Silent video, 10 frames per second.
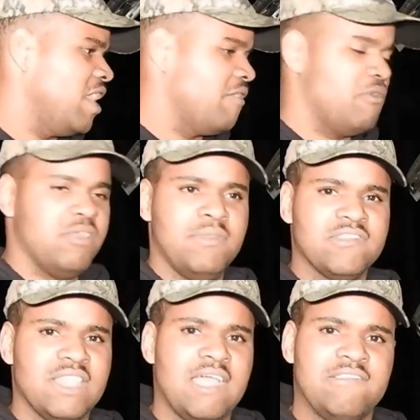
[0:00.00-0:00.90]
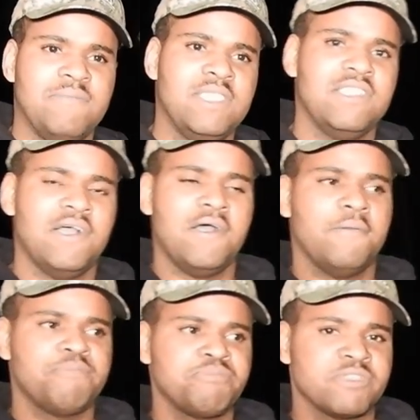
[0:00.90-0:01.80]
It really means a lot to me.
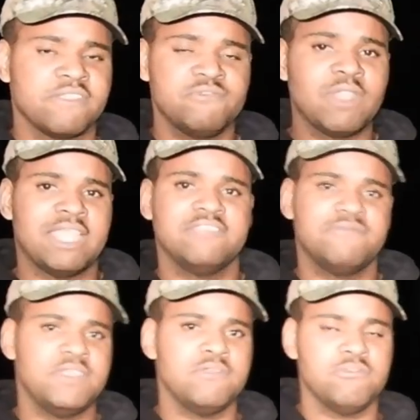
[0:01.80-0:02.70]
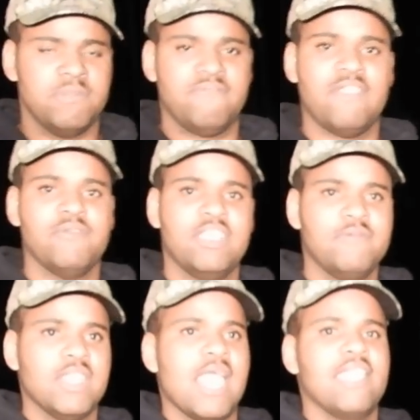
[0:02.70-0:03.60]
Um, if you like this video, do me a favor and give
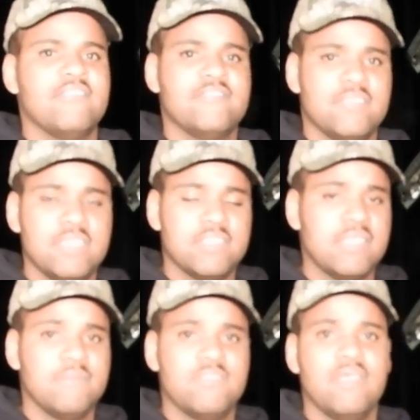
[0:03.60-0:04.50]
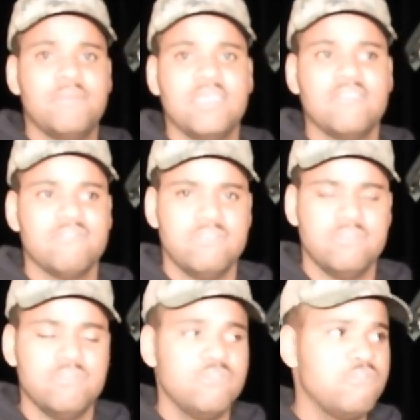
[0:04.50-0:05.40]
it a likes and thumbs up because
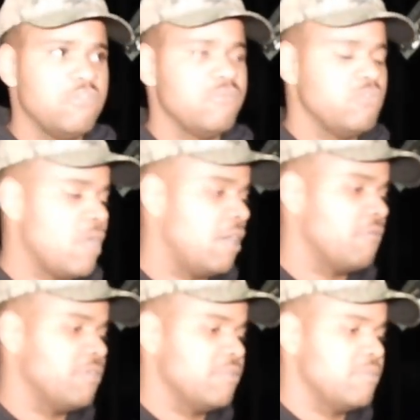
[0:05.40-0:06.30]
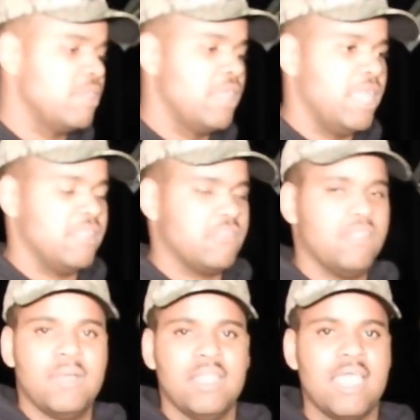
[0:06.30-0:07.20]
YouTube's new algorithm it's all
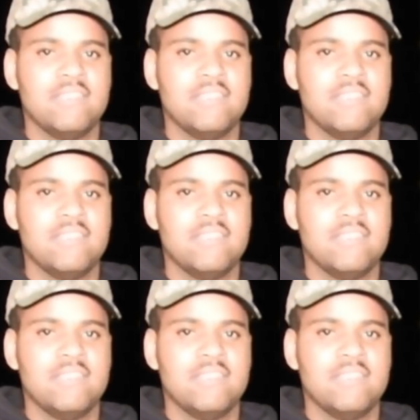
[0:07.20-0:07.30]
about